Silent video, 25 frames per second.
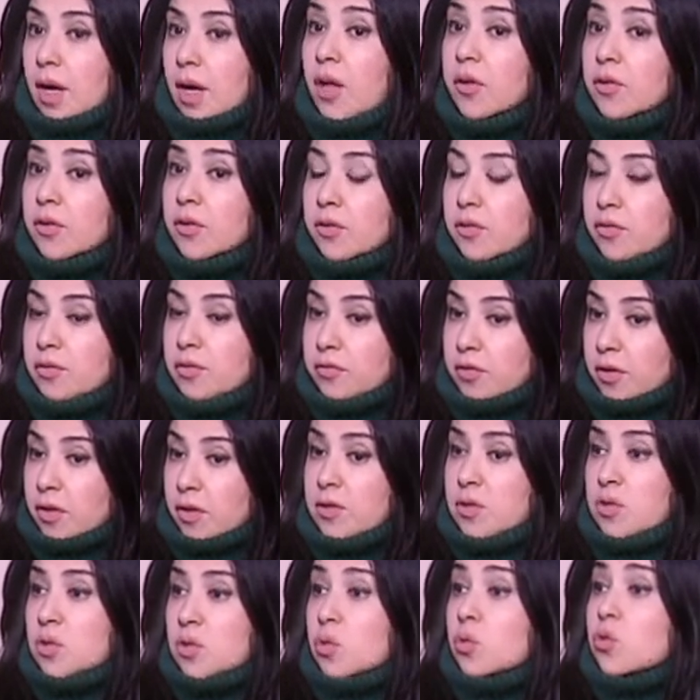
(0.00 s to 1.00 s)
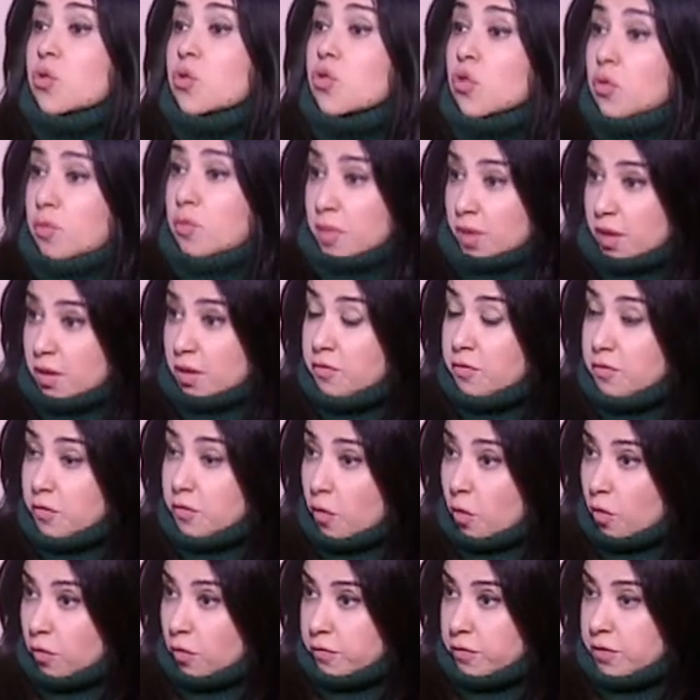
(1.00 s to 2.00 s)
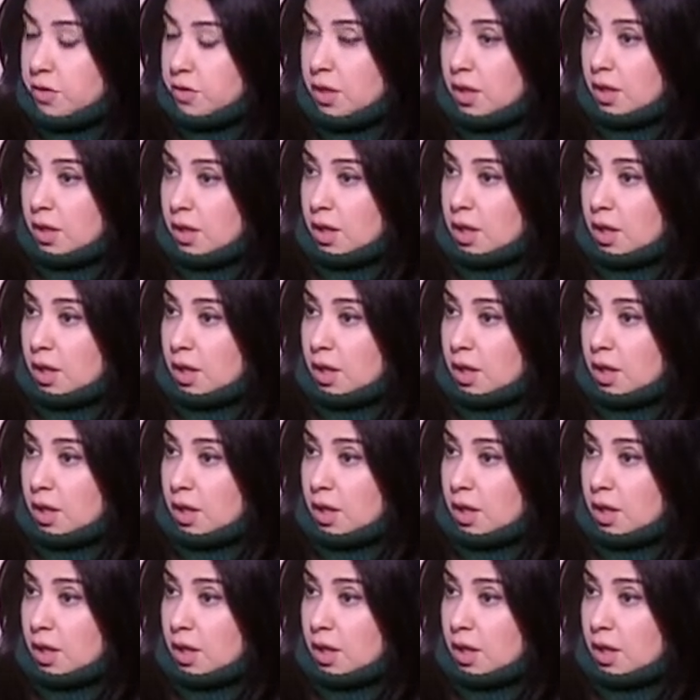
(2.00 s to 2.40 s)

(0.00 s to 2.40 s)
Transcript: other fronts who should be involved